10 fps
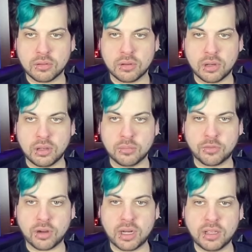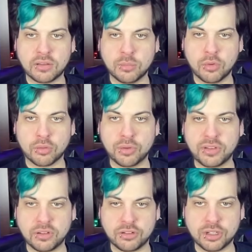All right. I'm trying to get to more
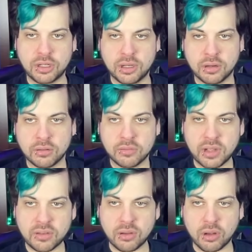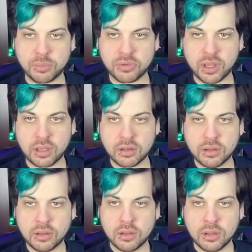recent shit here. That's all I'm saying.
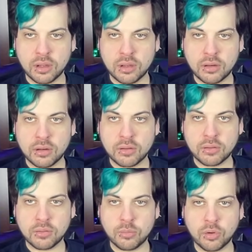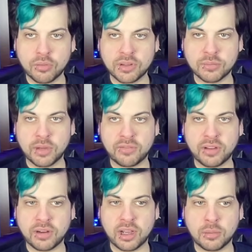More recent. My
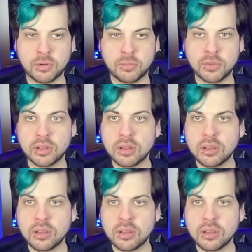favorite album.